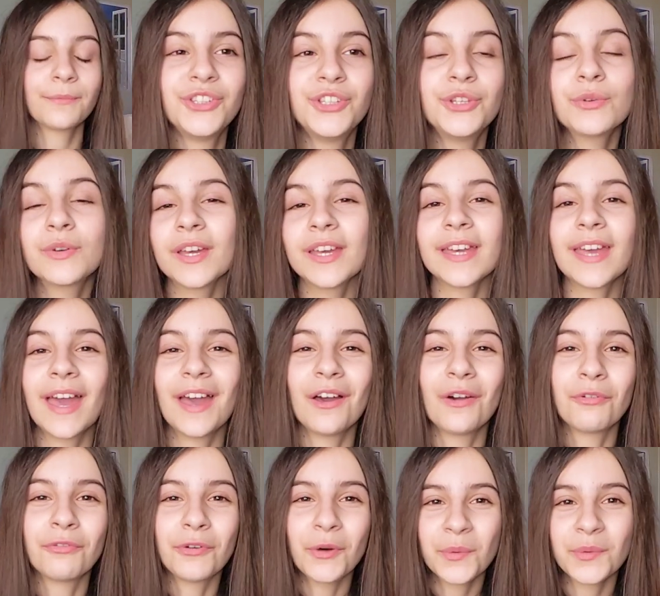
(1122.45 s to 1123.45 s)
You can get
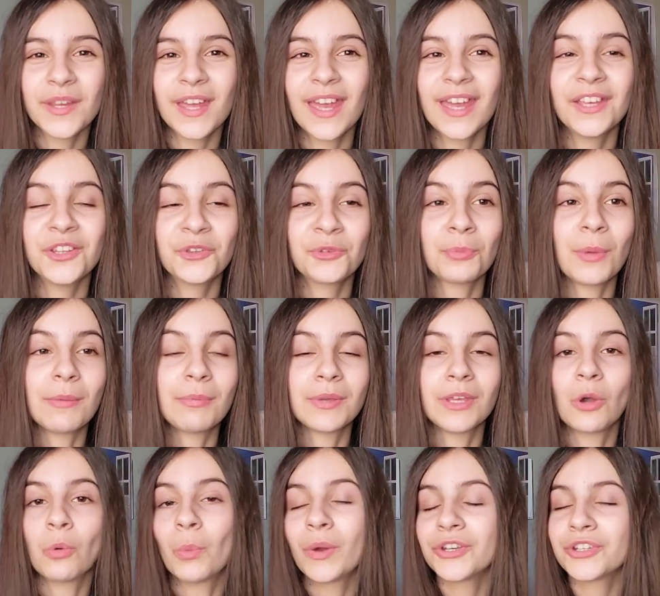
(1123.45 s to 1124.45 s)
a phone case,
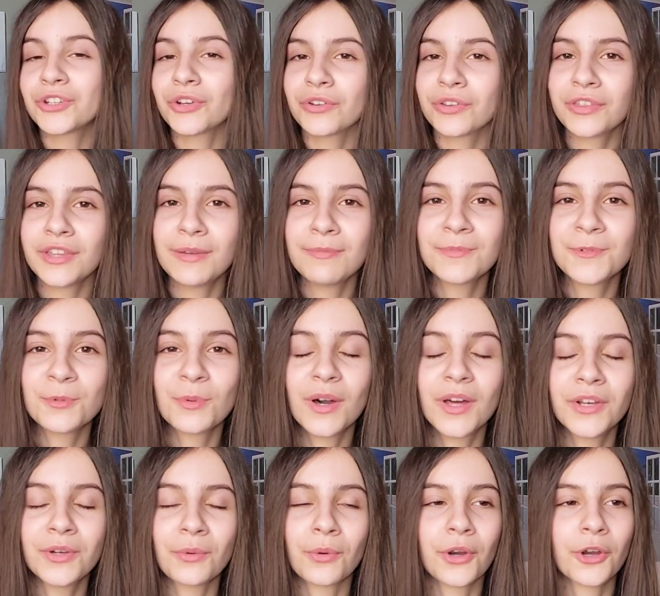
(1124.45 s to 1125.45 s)
maybe a winter themed
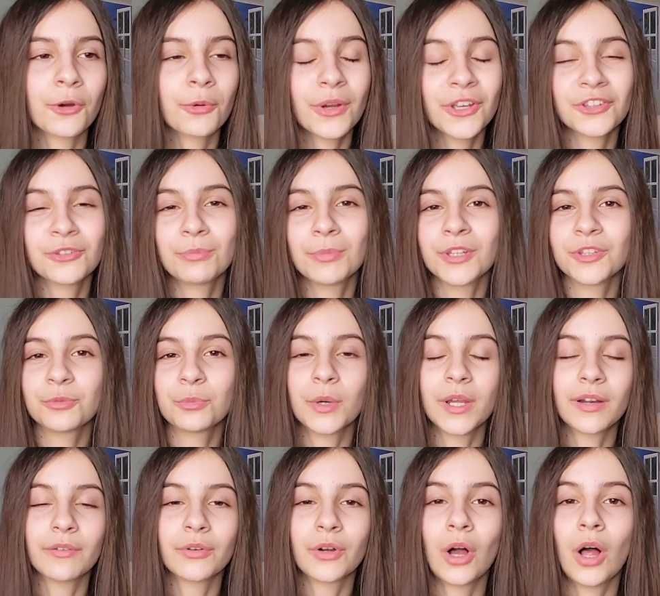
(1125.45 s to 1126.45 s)
one, or Christmas,
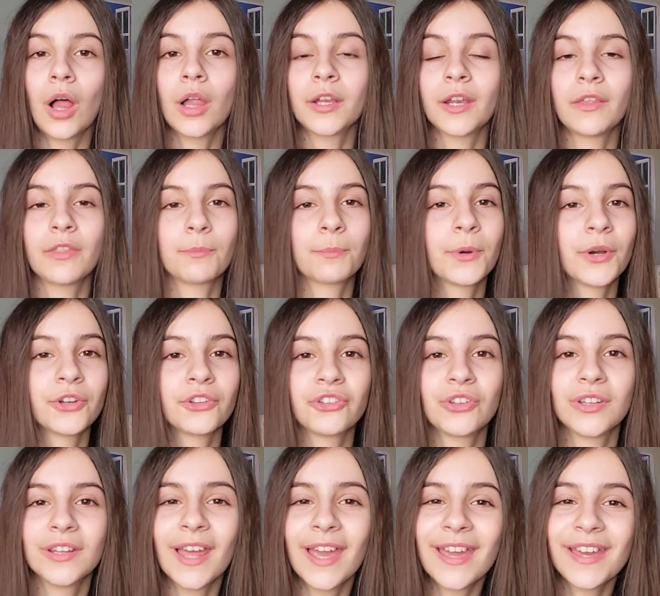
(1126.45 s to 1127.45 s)
whatever holiday the
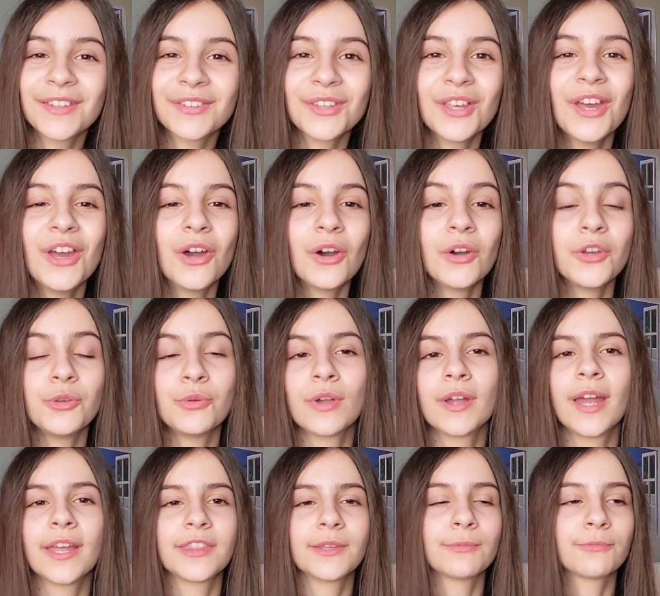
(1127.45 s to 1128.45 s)
person likes, You
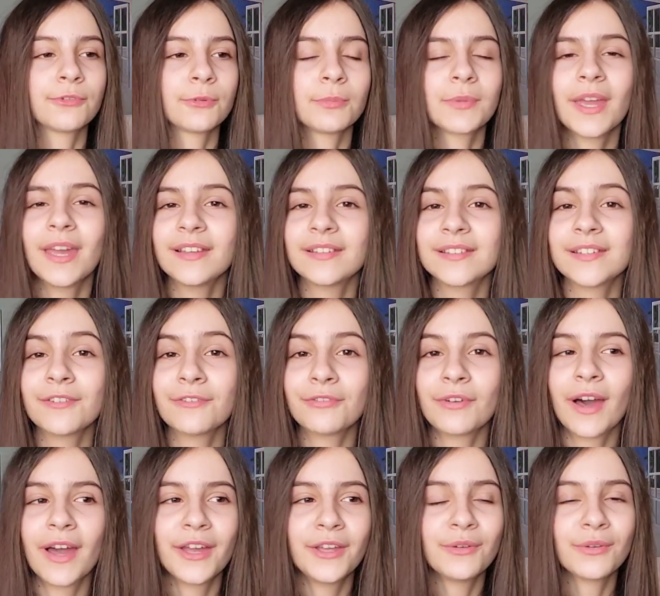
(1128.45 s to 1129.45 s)
can get them from
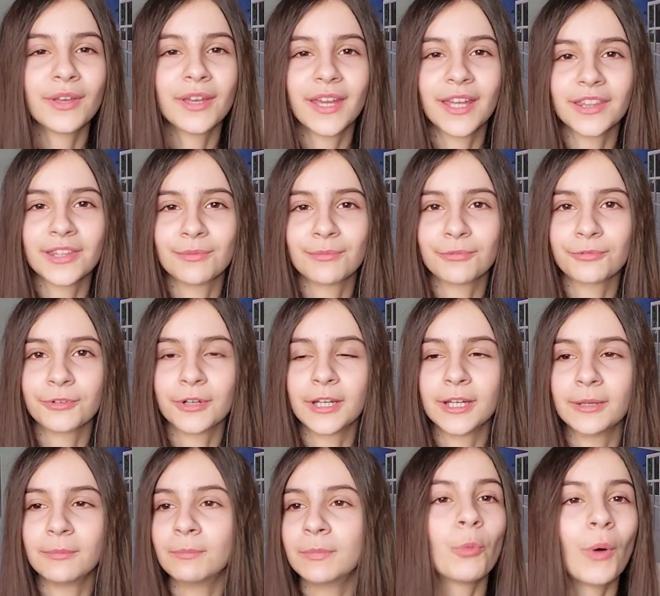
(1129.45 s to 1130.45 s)
Casetify, you can get them
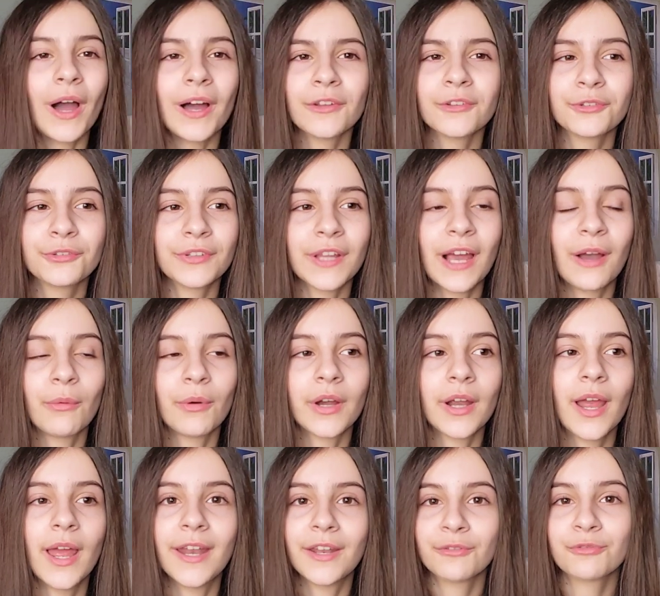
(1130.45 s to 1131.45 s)
from Wildflower,
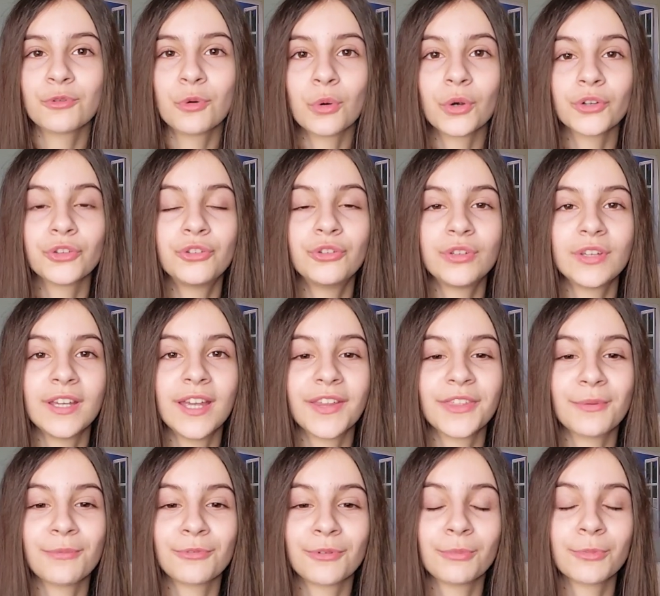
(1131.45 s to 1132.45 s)
and of course you can get
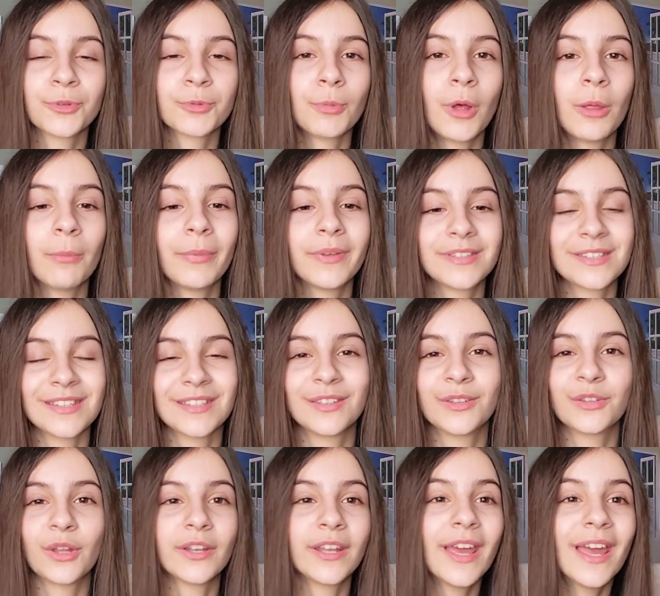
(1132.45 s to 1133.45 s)
them from small
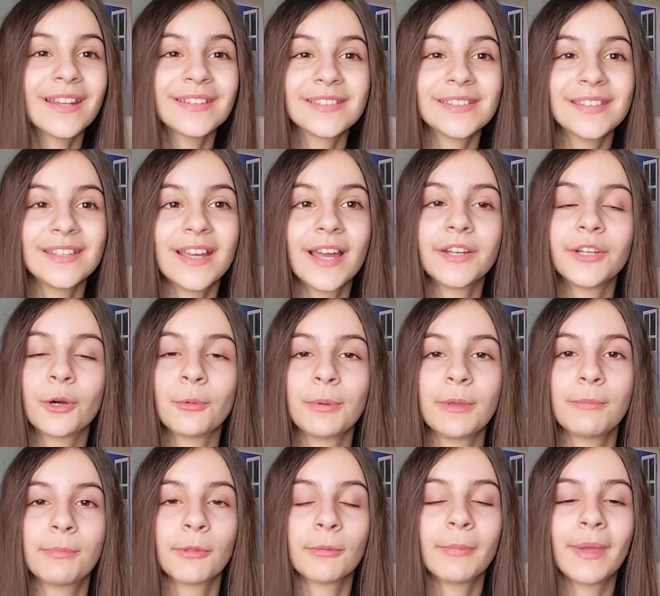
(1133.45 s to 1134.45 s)
businesses on Etsy. I know
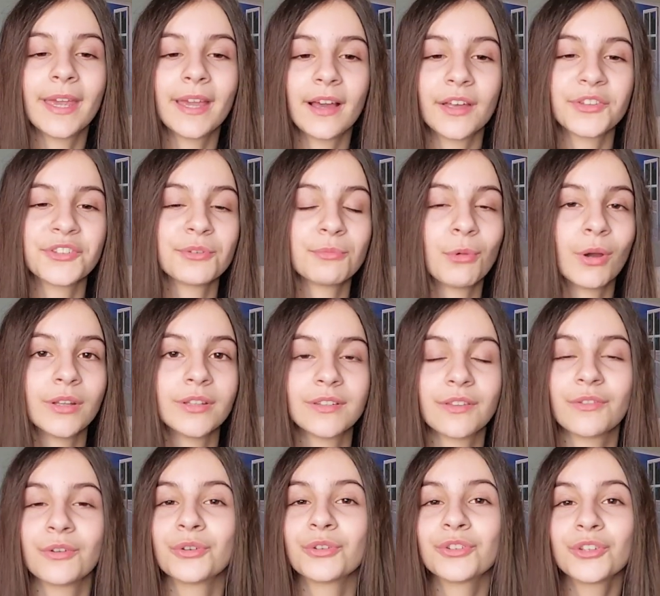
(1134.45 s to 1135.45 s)
people make custom ones
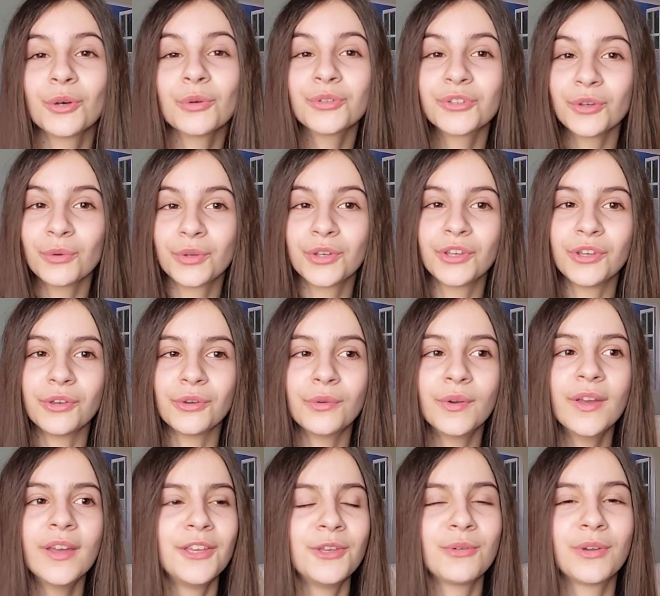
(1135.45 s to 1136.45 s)
and they're so, so
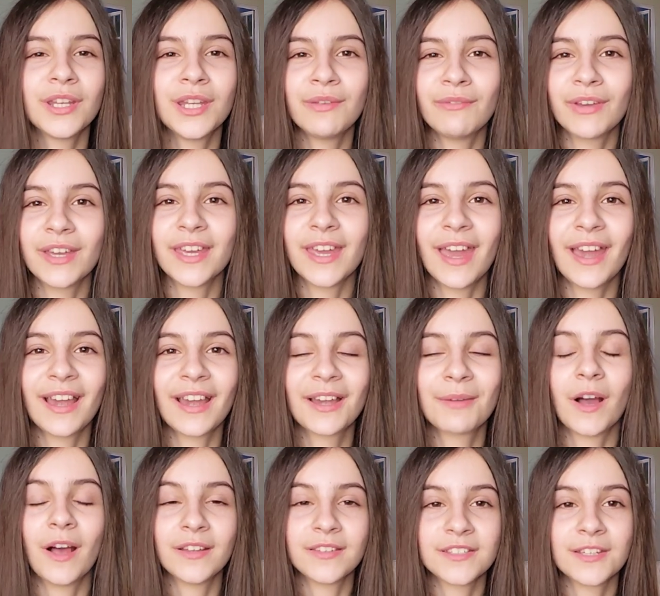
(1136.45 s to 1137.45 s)
cute. You can even get
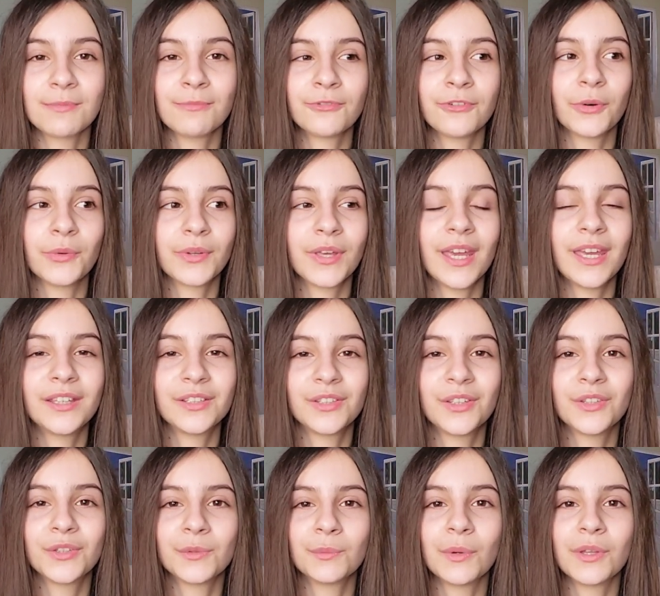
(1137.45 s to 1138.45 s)
custom phone
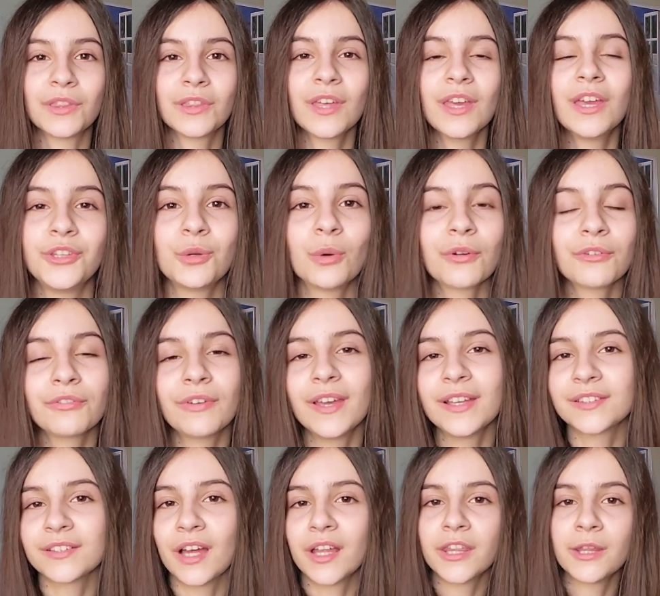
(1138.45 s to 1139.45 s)
cases with your
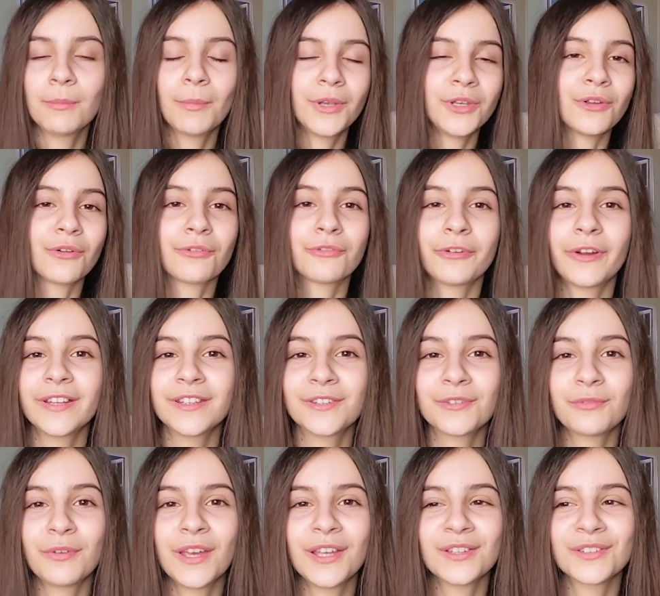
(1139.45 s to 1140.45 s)
face on them and your
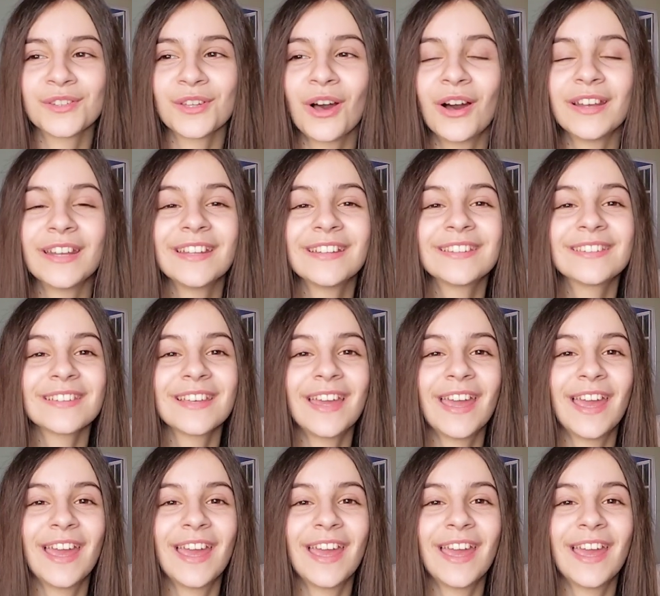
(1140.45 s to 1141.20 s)
friend's face on it,